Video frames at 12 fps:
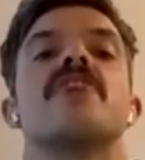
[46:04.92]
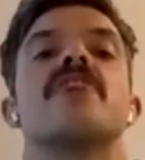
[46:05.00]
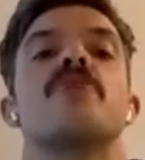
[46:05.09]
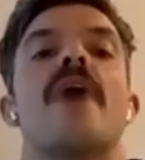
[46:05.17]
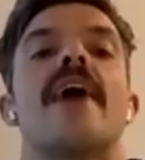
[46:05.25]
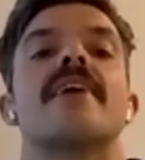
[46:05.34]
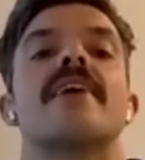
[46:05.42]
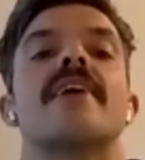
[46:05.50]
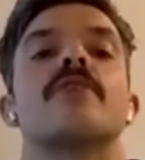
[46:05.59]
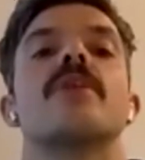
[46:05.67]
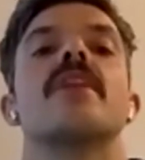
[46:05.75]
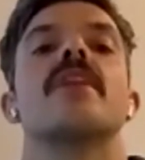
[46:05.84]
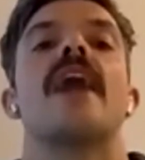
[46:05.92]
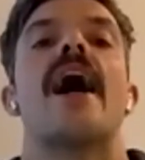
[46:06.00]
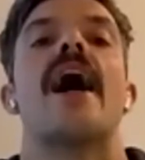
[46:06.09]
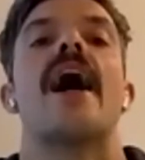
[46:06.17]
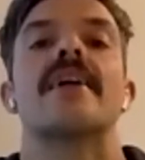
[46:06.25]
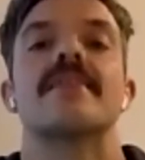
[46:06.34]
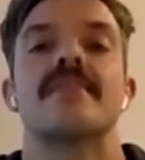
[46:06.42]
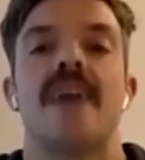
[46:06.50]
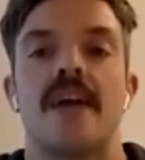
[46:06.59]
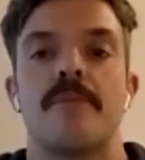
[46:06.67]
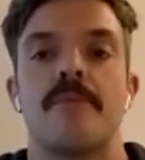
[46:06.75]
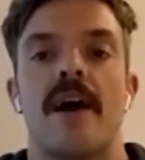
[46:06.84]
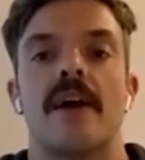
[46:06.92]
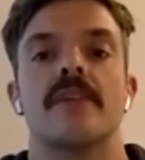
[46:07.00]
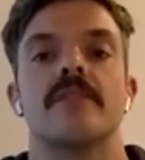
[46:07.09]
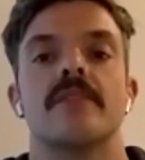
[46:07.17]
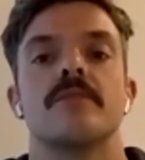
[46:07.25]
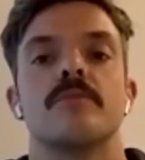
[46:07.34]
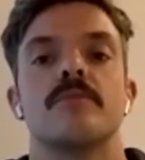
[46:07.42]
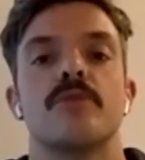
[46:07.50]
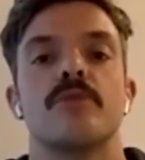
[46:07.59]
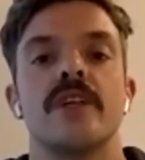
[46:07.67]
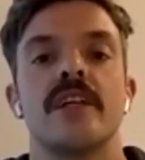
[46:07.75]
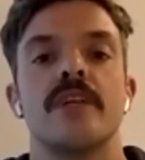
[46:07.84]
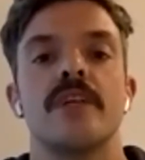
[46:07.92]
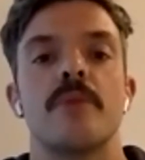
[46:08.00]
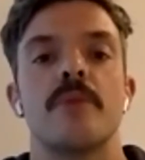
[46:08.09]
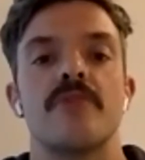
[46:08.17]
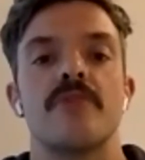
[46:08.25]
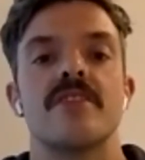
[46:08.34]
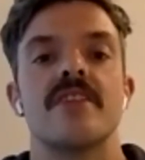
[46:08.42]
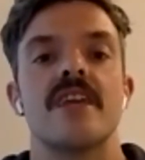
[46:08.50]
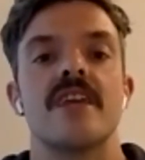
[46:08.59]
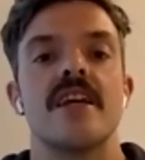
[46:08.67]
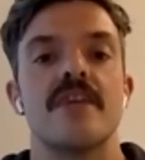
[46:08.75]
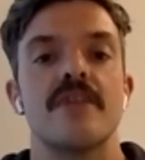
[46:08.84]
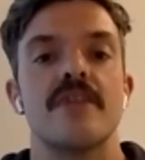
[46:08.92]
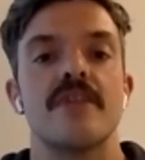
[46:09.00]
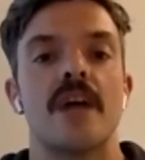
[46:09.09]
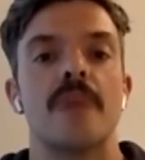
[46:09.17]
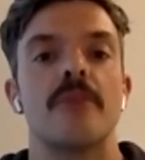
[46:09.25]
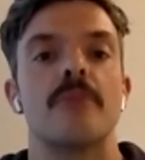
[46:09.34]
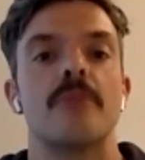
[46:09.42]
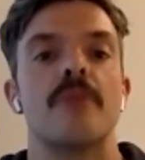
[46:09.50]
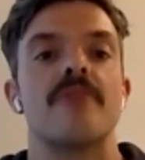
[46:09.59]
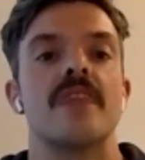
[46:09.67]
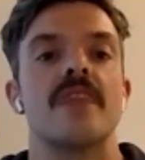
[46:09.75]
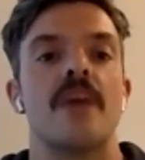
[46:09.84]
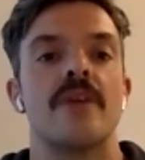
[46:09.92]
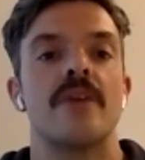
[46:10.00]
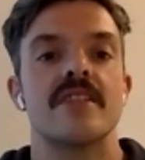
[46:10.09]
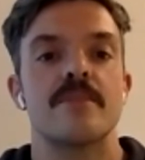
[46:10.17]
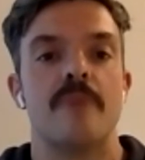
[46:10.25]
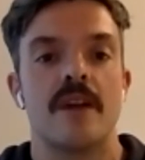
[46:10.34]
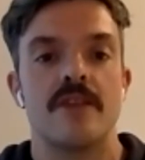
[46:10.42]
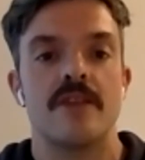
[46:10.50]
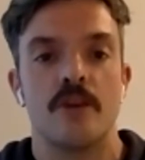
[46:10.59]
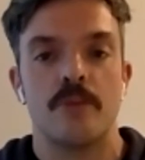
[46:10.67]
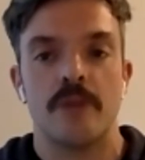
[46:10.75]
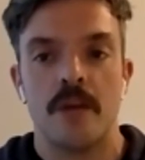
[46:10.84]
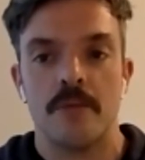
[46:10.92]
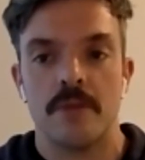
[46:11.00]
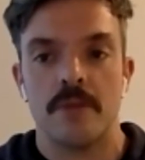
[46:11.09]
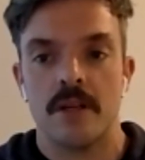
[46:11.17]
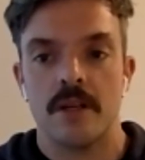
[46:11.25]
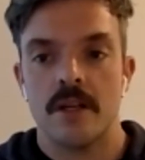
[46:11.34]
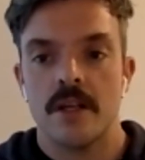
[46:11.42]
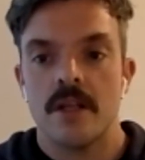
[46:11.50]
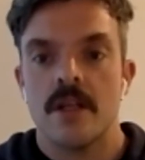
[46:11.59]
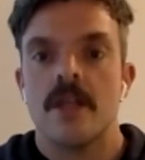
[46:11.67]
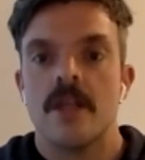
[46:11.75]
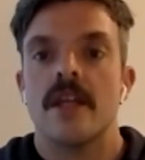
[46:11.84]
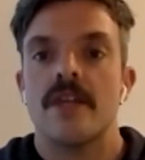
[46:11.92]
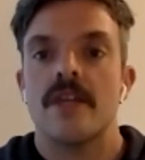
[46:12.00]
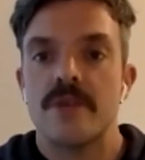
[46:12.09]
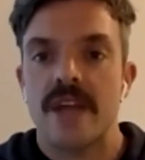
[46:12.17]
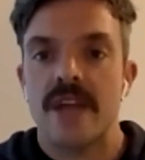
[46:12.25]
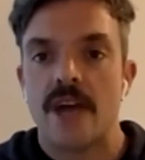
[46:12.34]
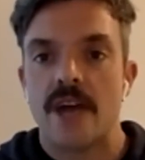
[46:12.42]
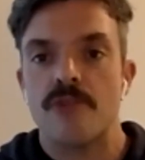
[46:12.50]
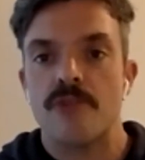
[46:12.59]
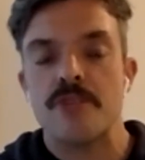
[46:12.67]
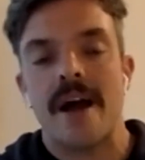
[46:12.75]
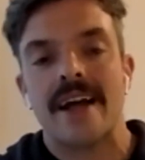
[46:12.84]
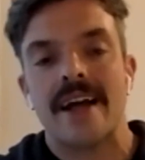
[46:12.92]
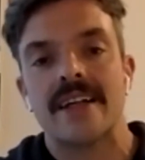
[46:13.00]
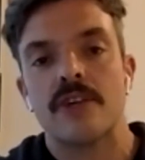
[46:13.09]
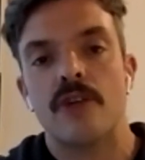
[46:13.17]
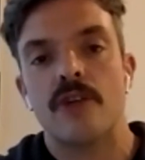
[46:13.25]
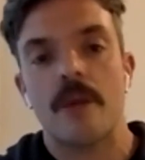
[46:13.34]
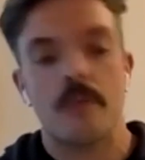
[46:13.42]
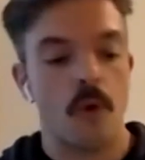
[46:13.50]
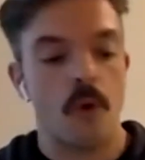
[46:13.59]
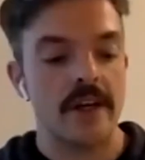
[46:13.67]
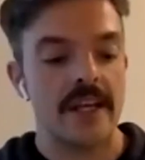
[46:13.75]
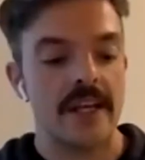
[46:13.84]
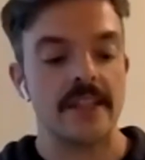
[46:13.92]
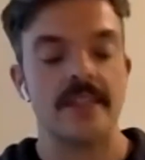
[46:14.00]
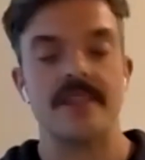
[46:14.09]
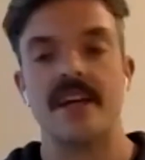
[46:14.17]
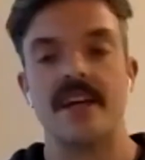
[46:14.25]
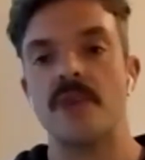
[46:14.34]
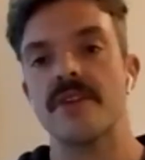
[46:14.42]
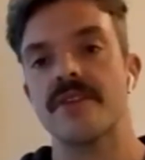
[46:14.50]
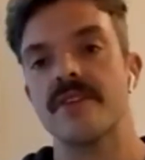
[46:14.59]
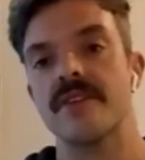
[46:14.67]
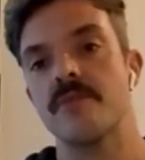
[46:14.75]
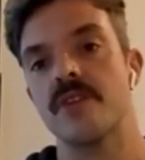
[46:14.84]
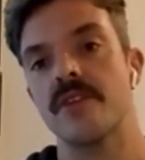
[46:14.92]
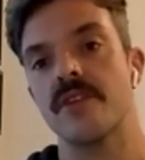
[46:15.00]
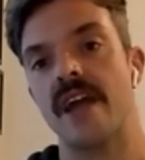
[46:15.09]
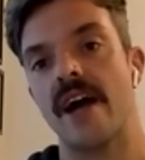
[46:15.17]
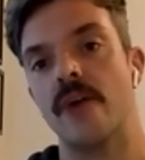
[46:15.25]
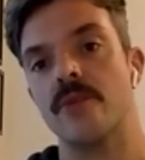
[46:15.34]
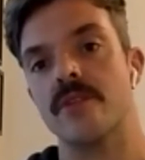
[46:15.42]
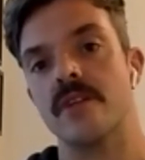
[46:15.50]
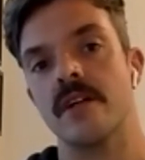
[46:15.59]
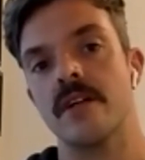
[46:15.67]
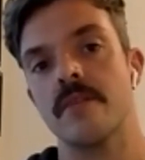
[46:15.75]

you exhale, relax the head back. Breathe, breathe, breathe. Just stay here for a couple of breaths, allowing the spine to open up. And if you can, reach back and grab one heel at a time with the thumbs on the outside.